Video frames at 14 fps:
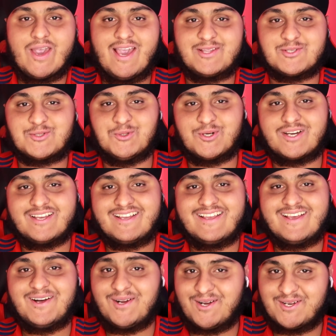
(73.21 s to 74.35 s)
here to talk
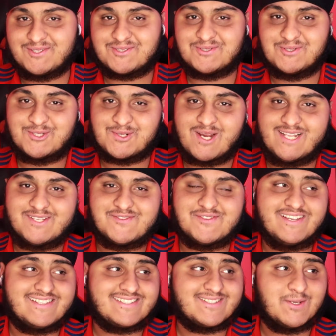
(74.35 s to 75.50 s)
Arsenal
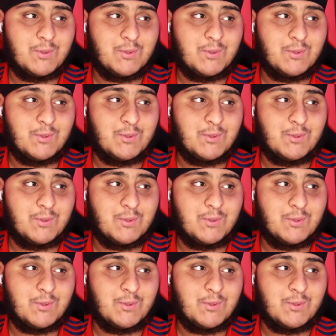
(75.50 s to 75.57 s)
transfers.